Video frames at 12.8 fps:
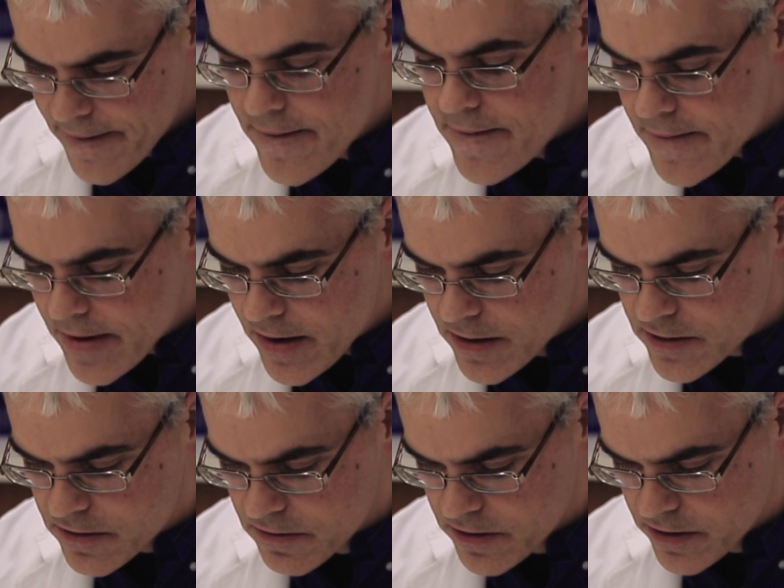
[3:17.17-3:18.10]
Okay,
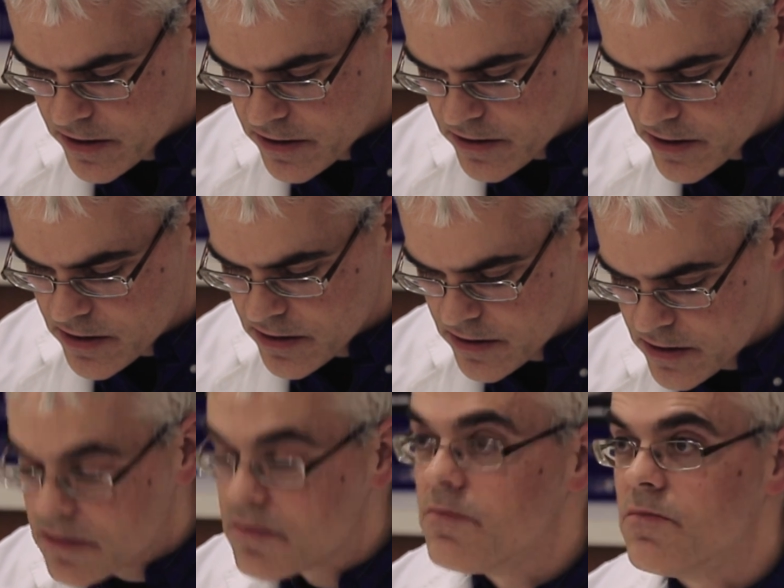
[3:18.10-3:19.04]
so you're interested in
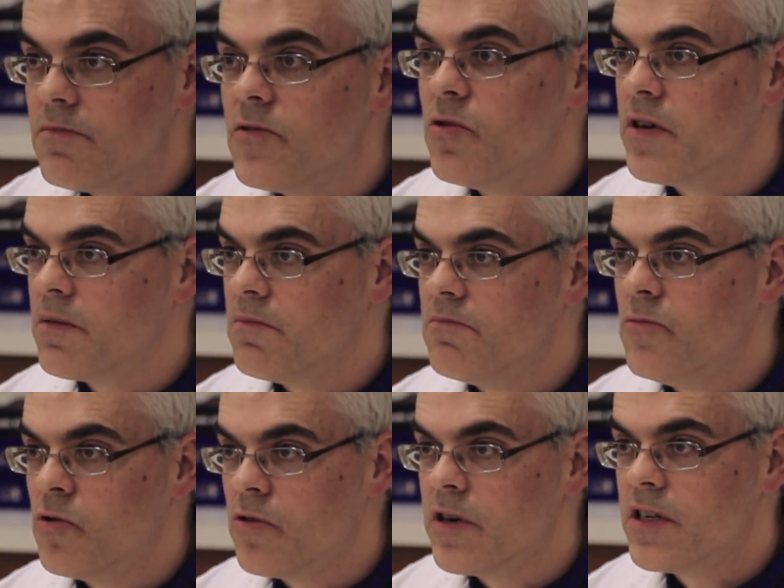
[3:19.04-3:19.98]
just knowing
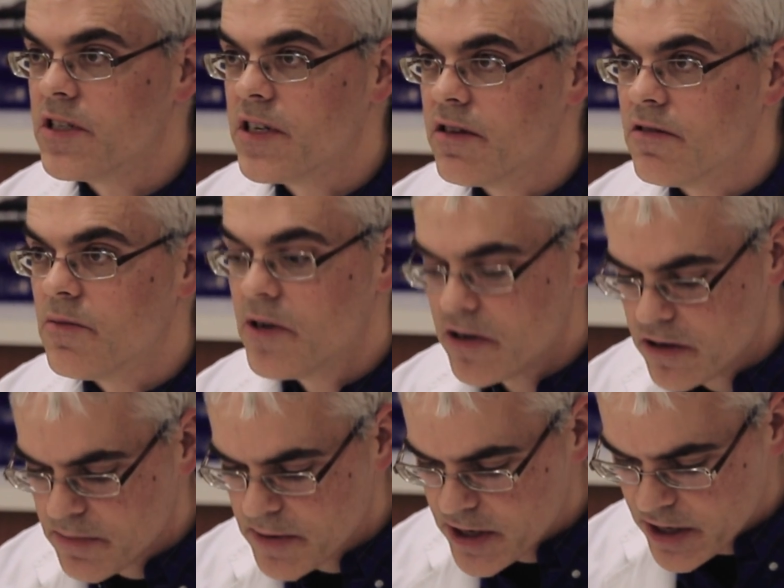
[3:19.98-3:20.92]
more in general about
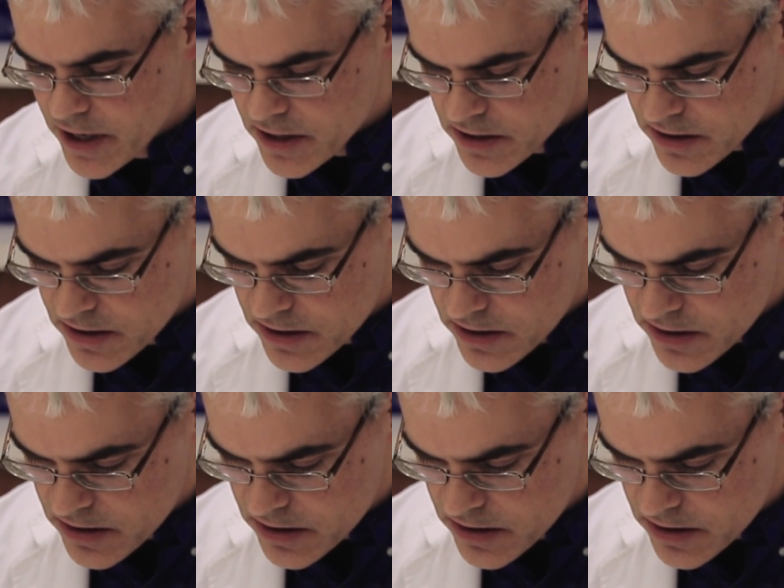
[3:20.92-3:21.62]
your medications.